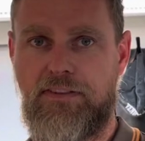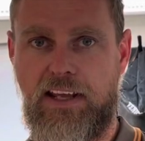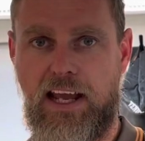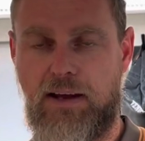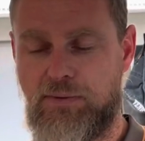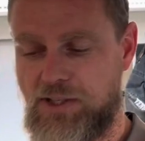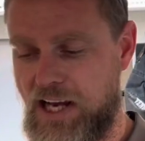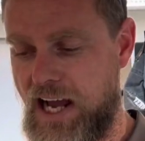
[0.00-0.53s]

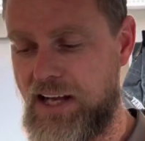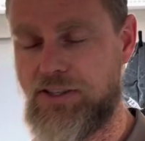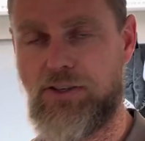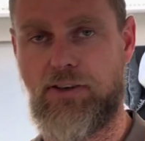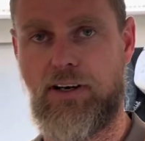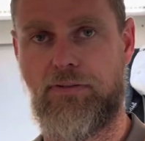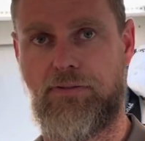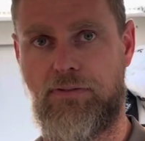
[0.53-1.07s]
amp
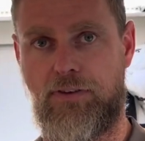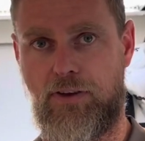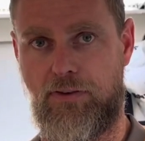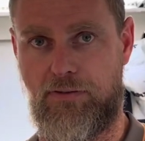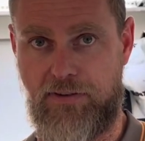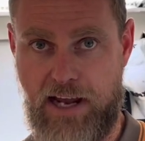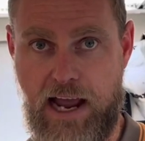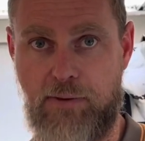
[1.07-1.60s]
charger if
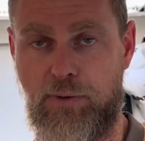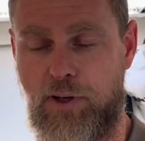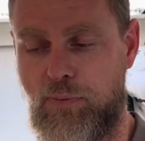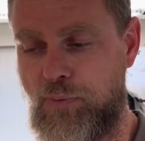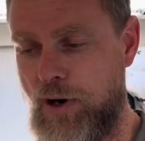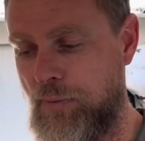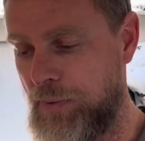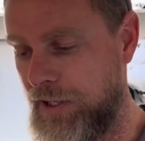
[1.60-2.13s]
you've cabled it
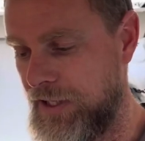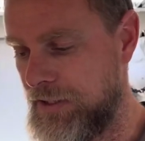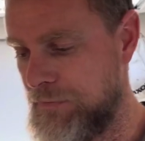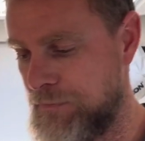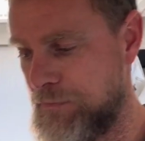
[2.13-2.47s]
properly.